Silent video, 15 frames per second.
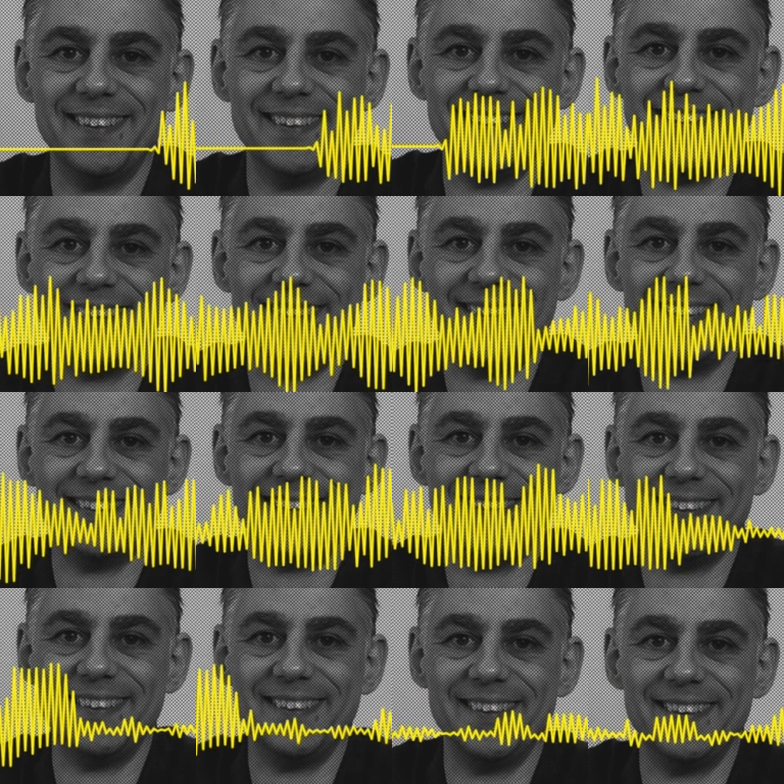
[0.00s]
And I was
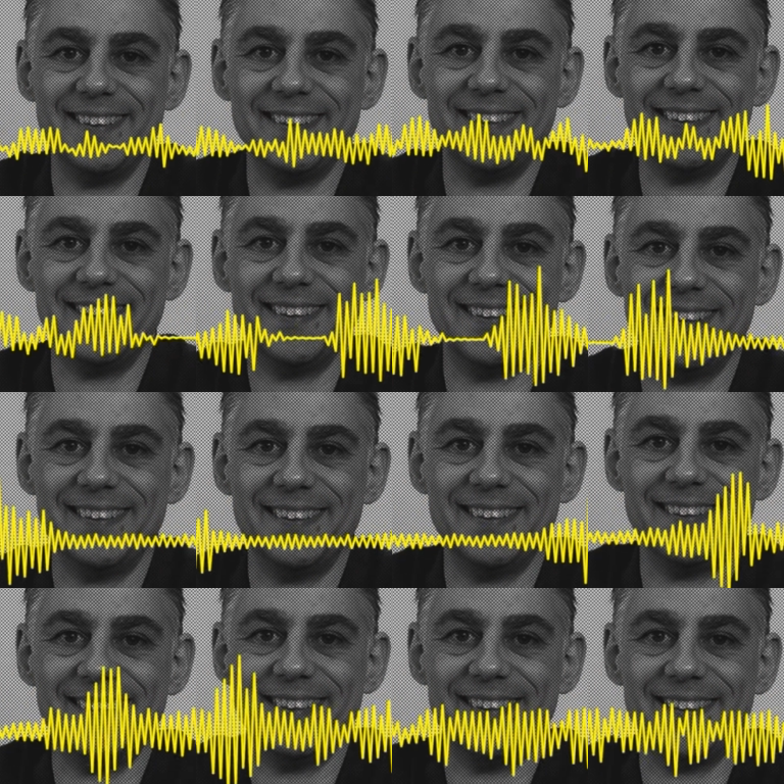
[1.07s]
reacting to that.
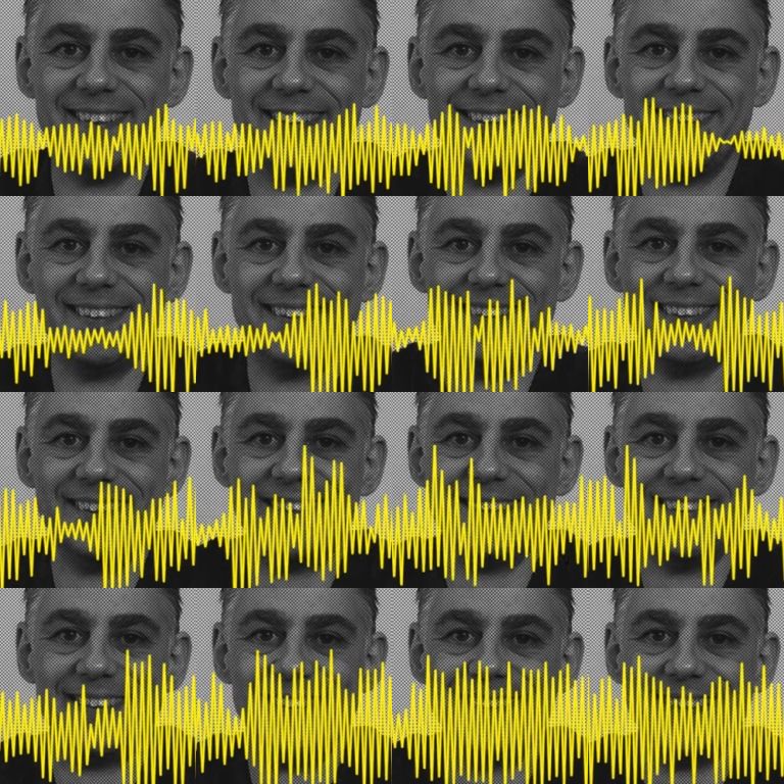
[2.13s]

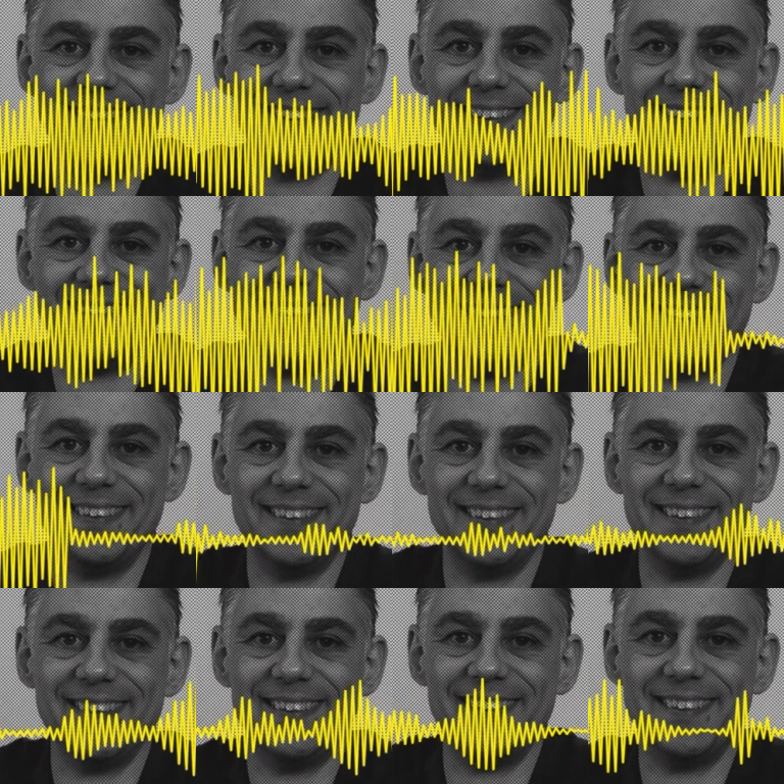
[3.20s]
And then
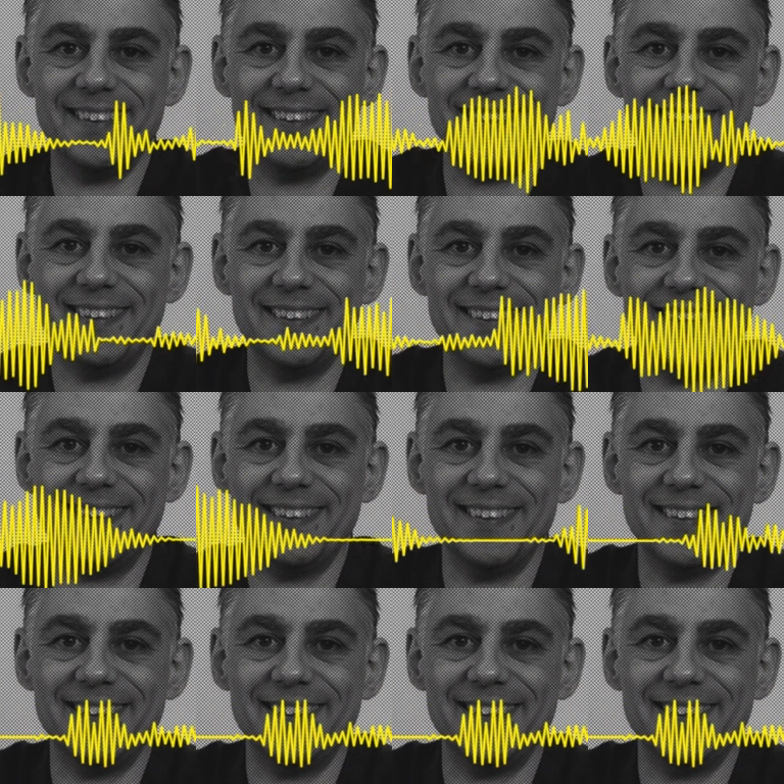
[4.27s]
we just agreed to,